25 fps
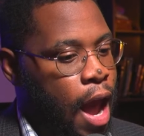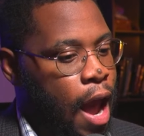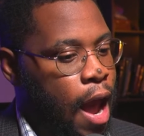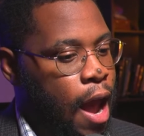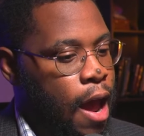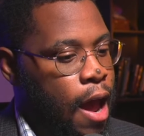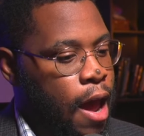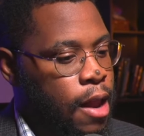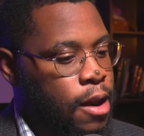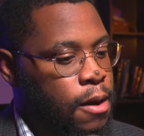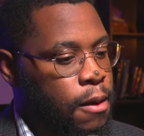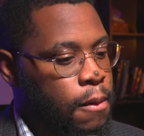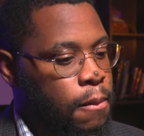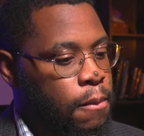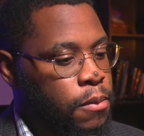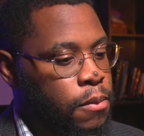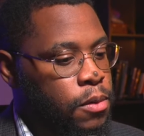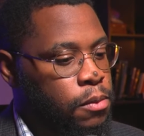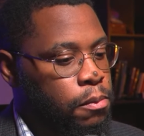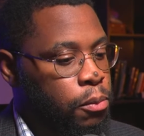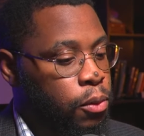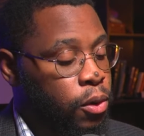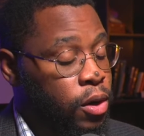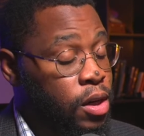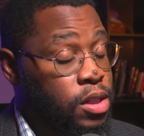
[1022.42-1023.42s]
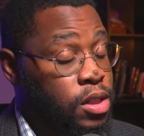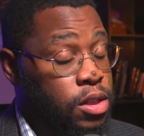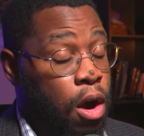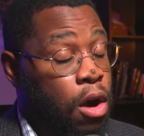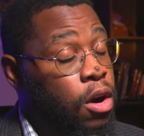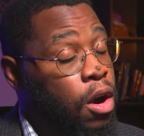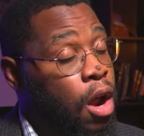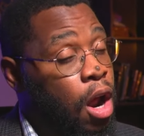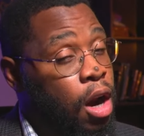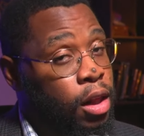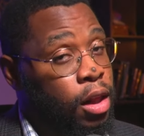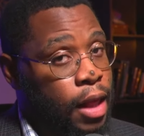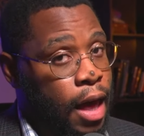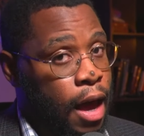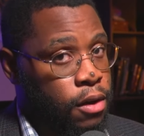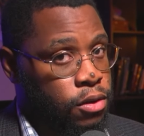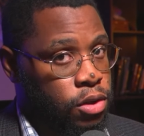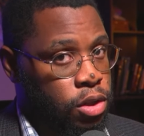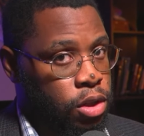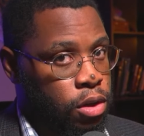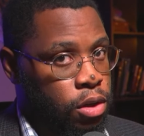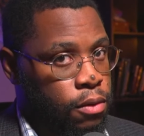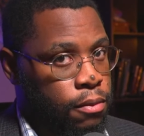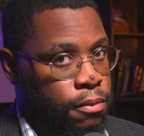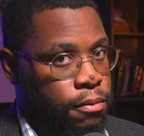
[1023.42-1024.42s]
And priests are not
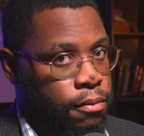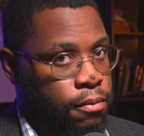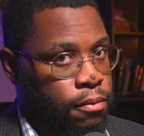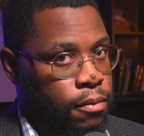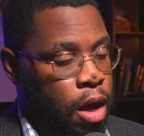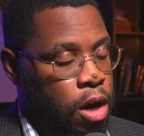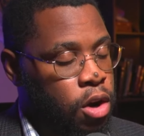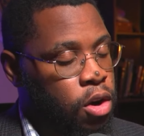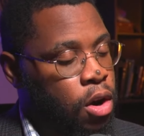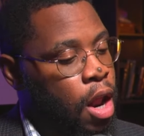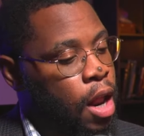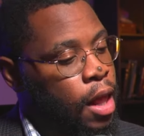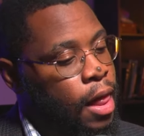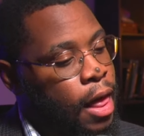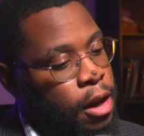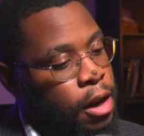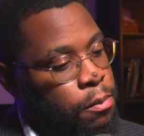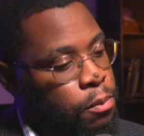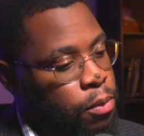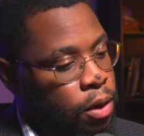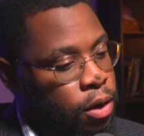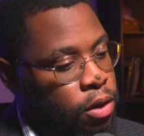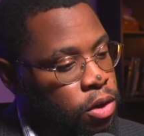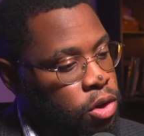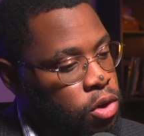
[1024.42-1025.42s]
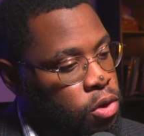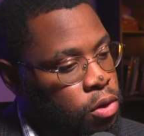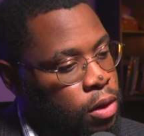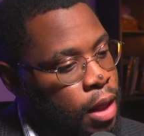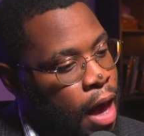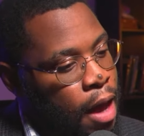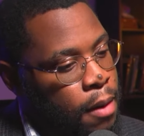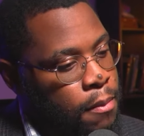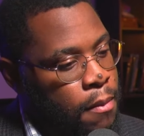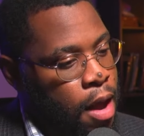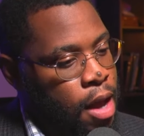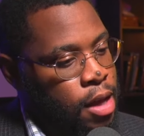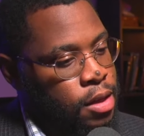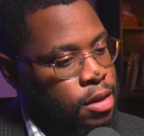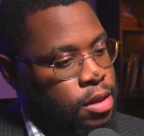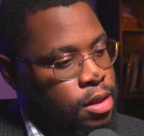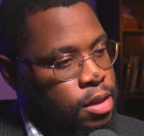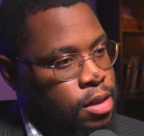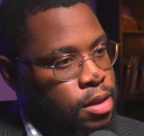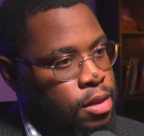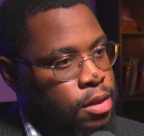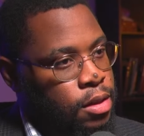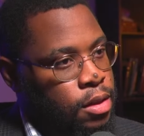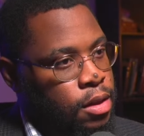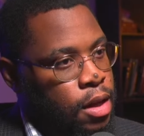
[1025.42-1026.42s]
allowed to. And you're not allowed to build new Latin
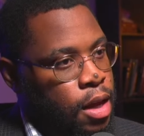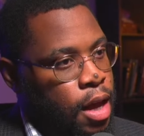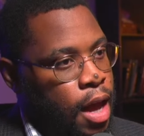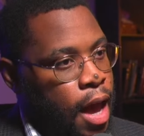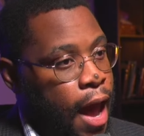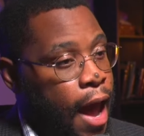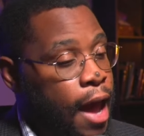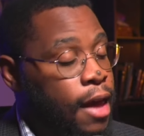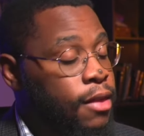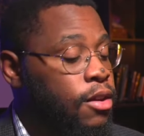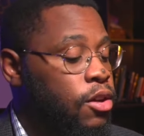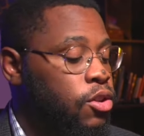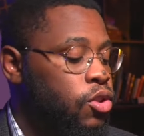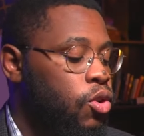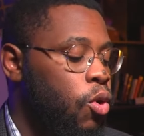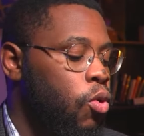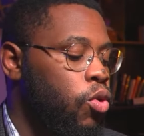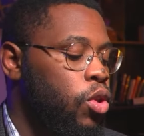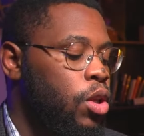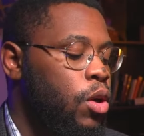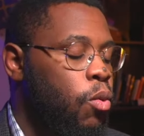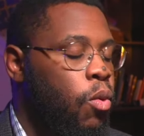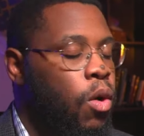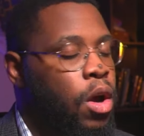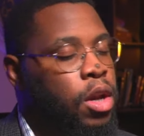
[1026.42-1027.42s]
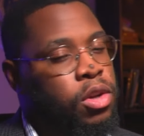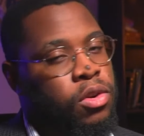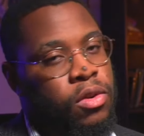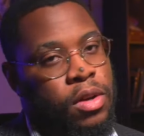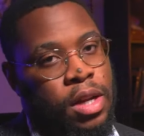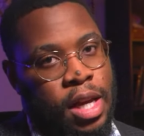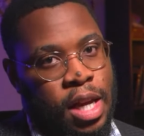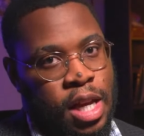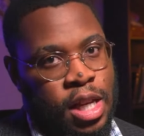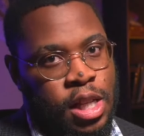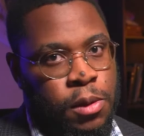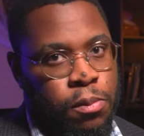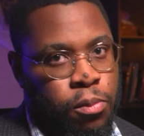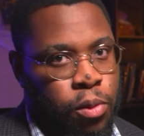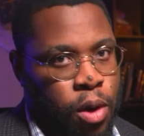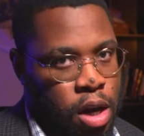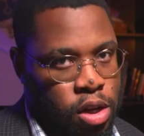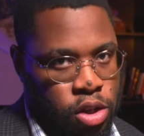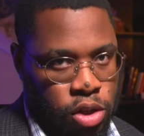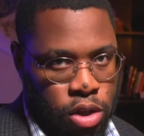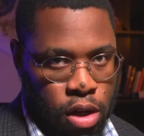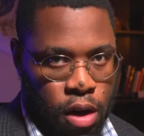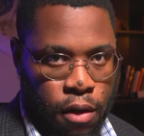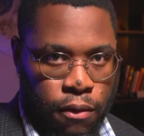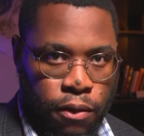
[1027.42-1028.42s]
Masses. And there's only one unique
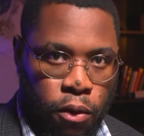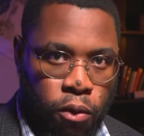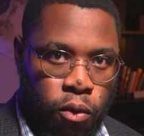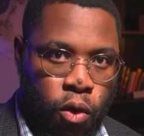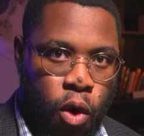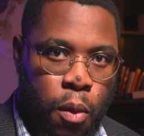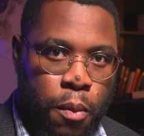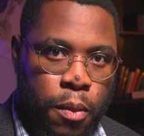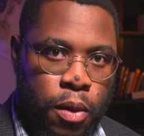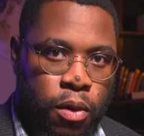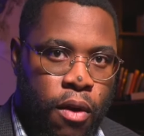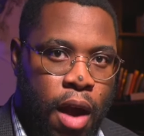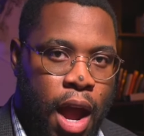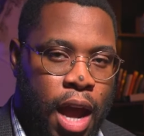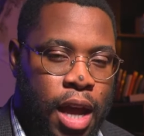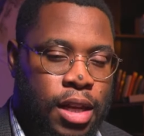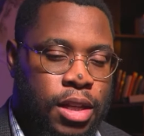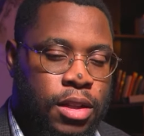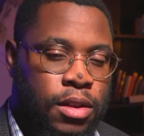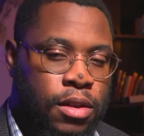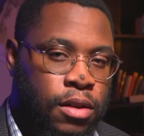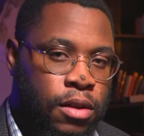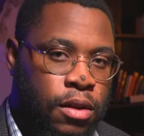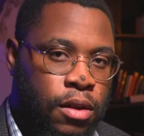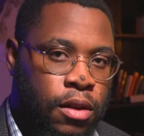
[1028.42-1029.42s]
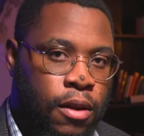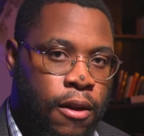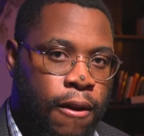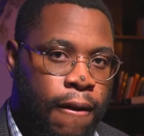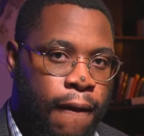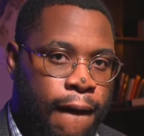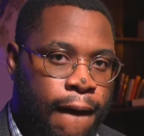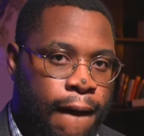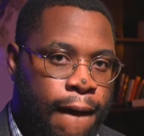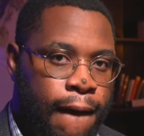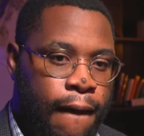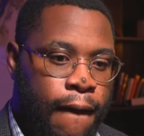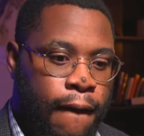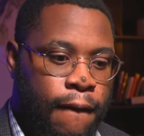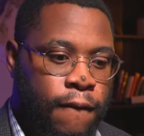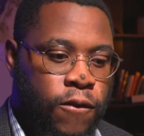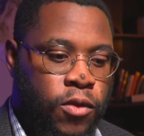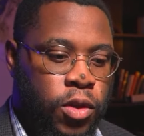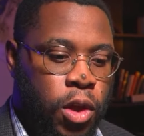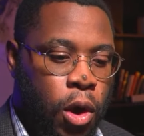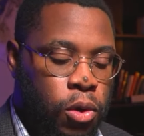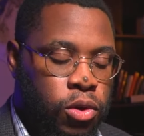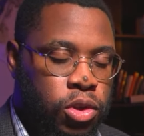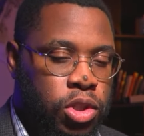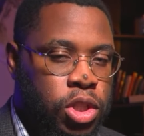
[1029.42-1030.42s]
expression of the Roman rite.
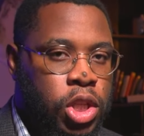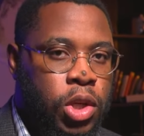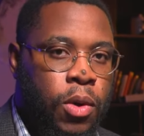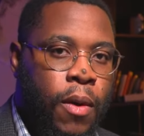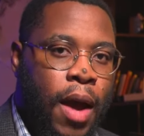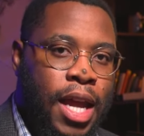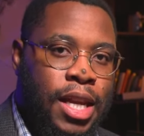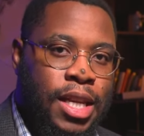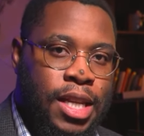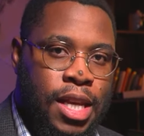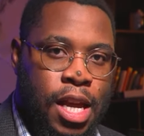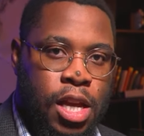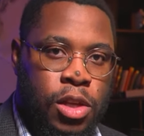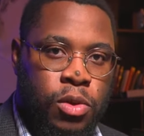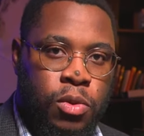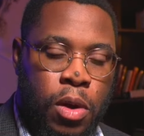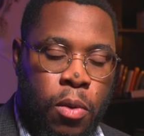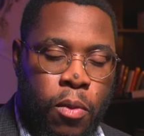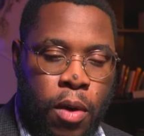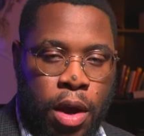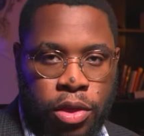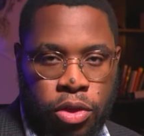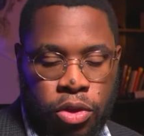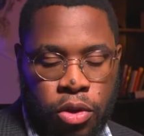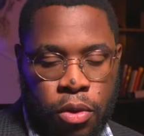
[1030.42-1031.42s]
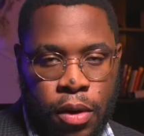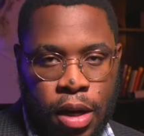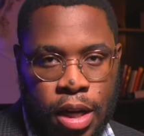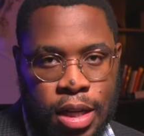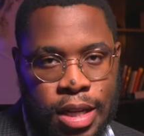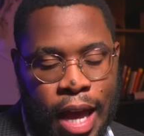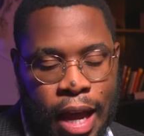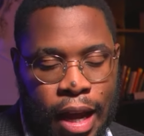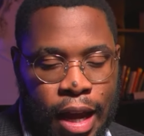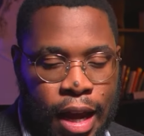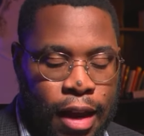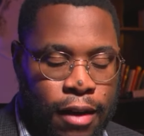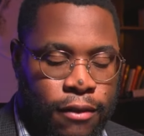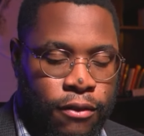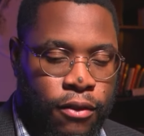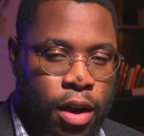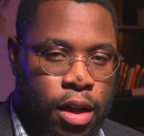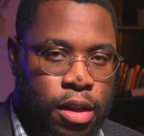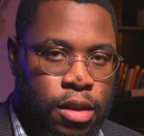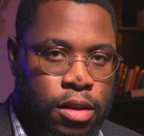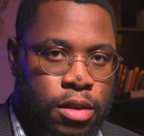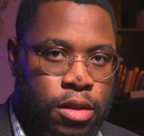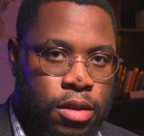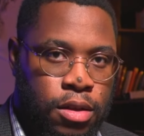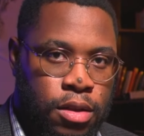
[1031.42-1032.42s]
Those two ideas we went through in a decade,
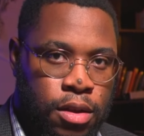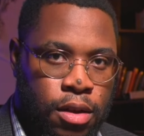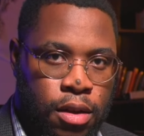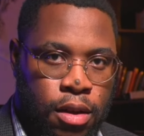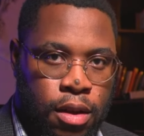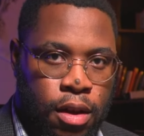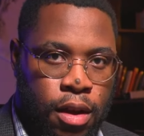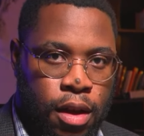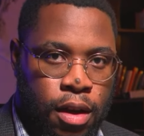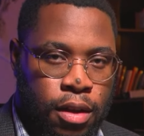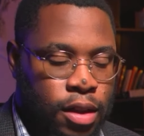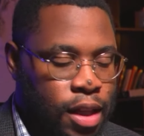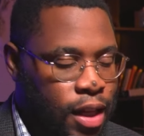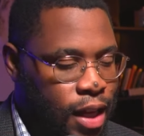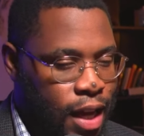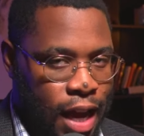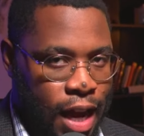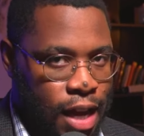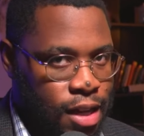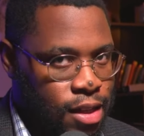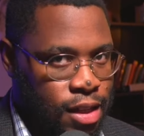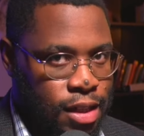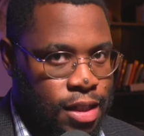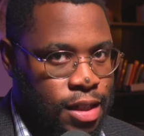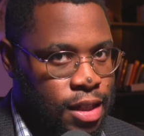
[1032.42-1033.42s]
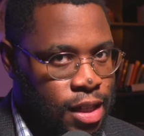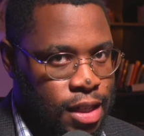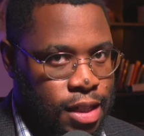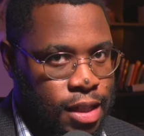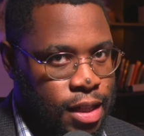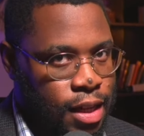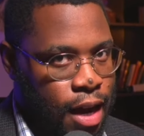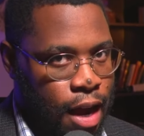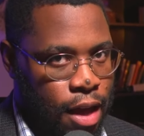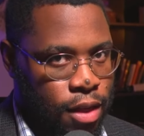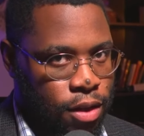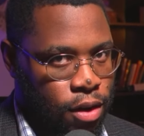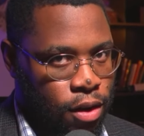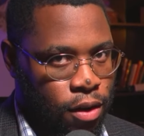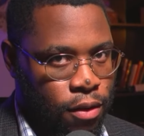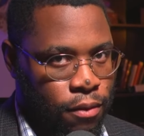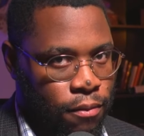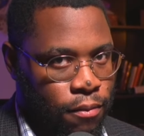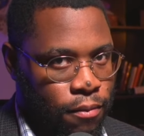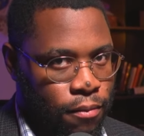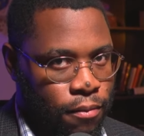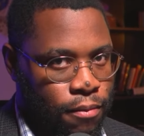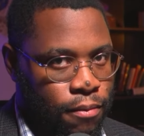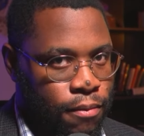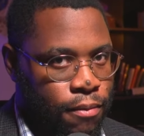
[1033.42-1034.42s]
friends. They can't exist together.
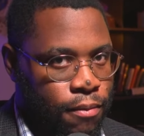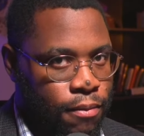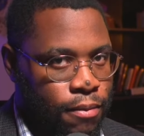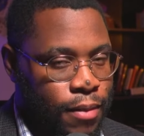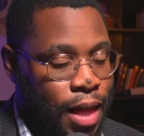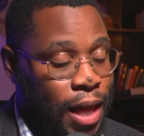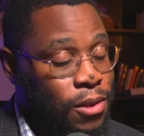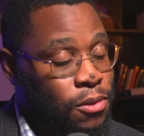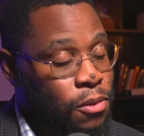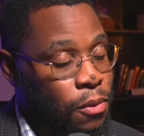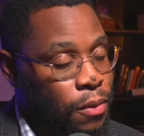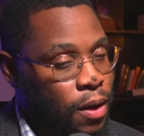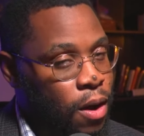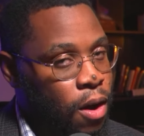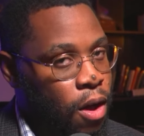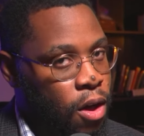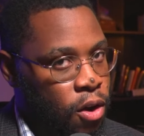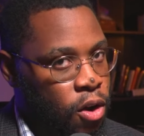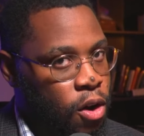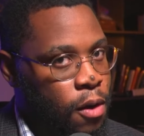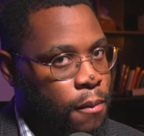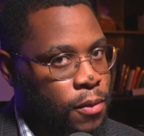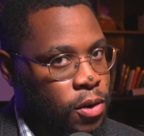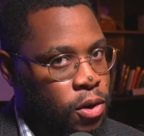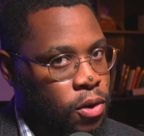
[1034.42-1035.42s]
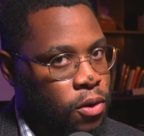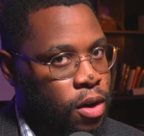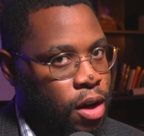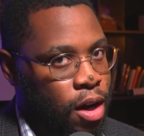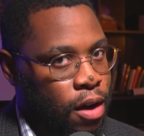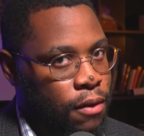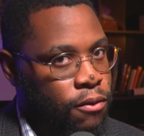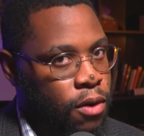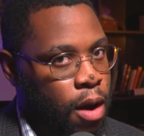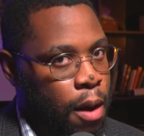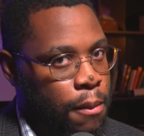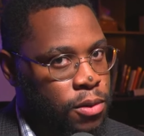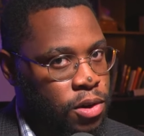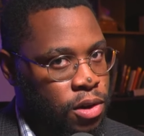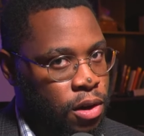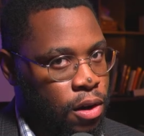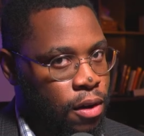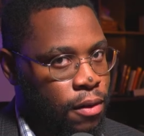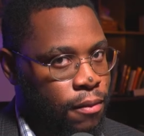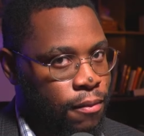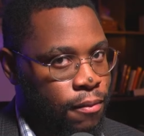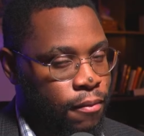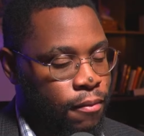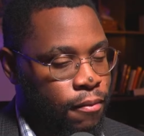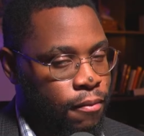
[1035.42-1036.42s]
That's what we call a hermeneutic of
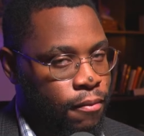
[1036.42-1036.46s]
rupture.